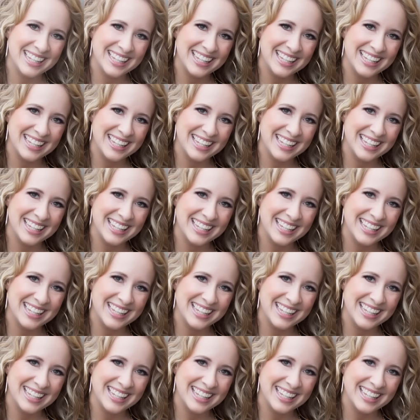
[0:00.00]
speeches
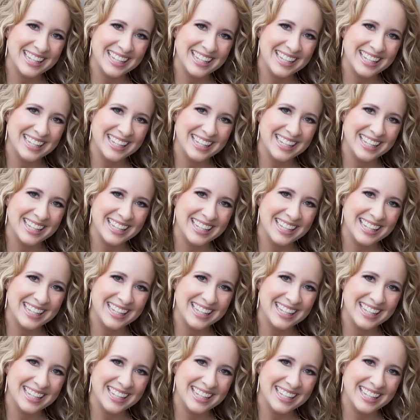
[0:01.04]
in the last
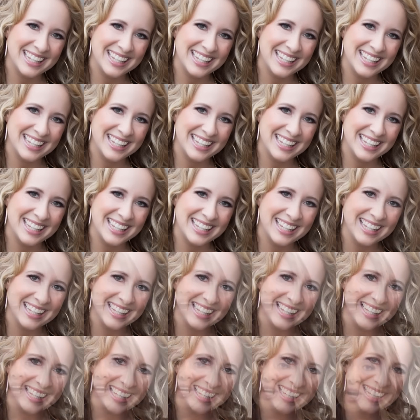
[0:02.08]
5 years,
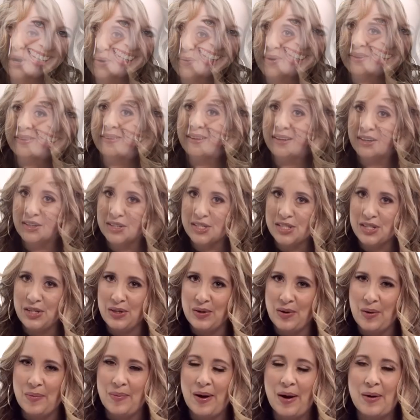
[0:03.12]
I know a thing or two
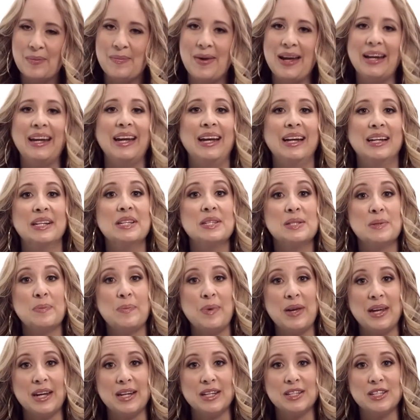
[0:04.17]
about making a
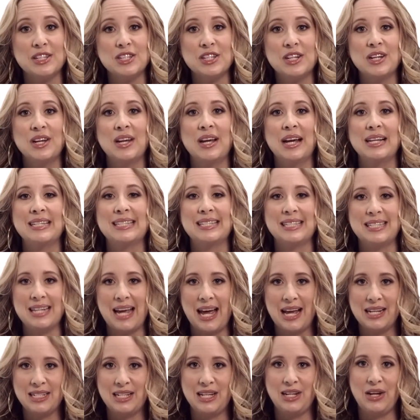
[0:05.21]
speech
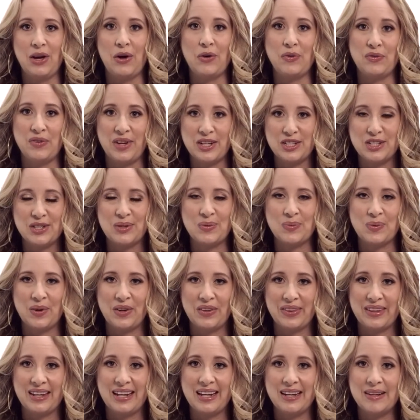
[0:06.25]
standing ovation
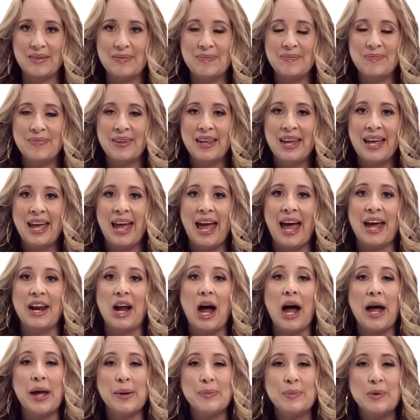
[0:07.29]
worthy. And
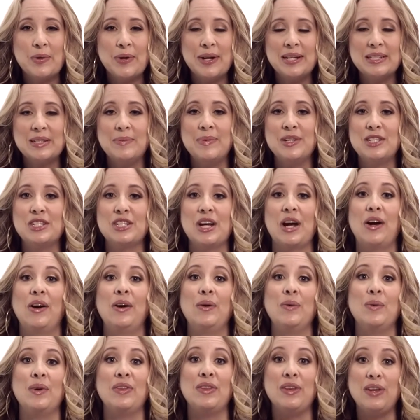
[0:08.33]
I'm going to be
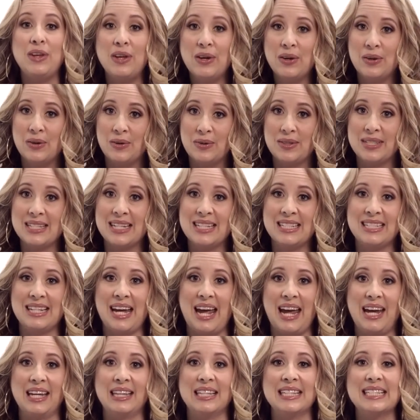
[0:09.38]
sharing with you
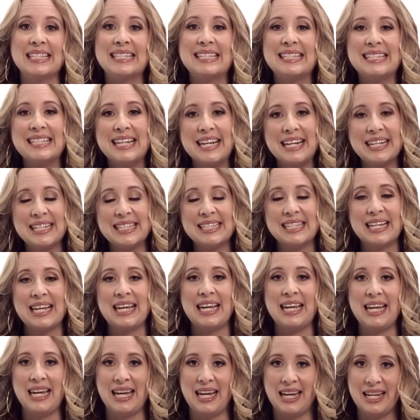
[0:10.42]
today the 6
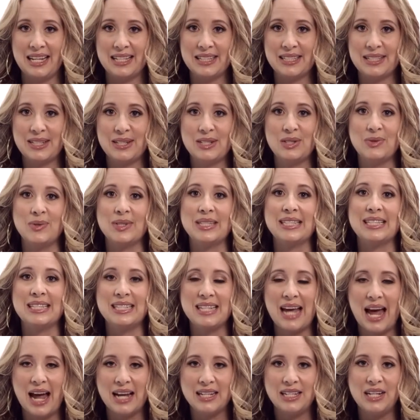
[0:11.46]
keys to a
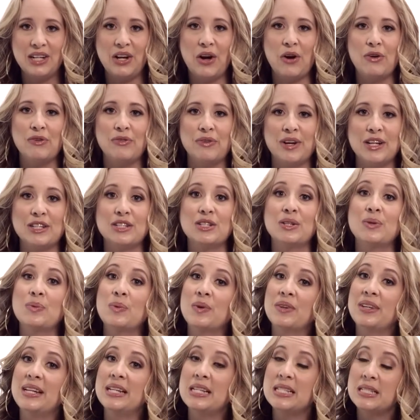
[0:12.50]
standing ovation
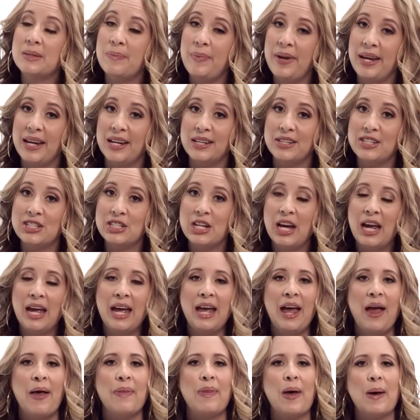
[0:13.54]
worthy speech
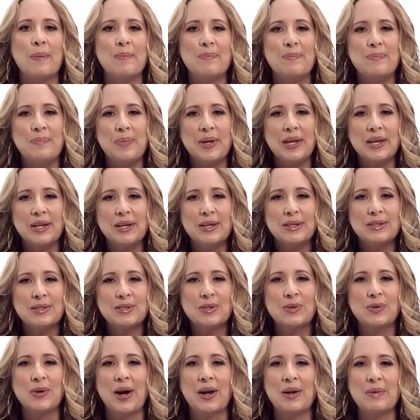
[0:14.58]
that builds
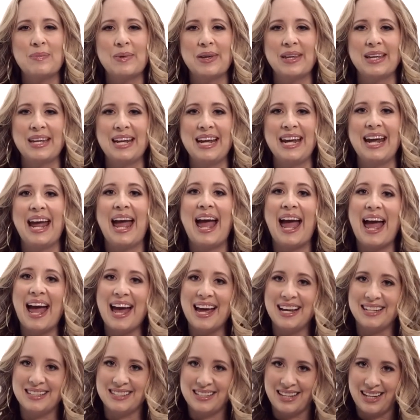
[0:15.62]
credibility
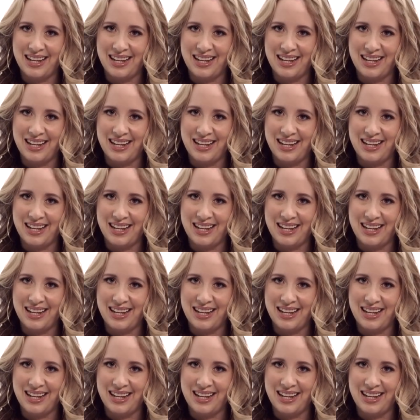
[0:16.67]
and